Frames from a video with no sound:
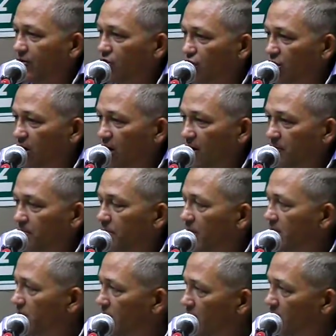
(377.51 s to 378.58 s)
a job,
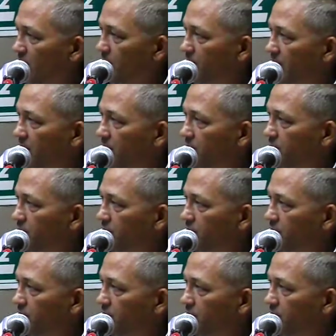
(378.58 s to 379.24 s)
makes a lot of money,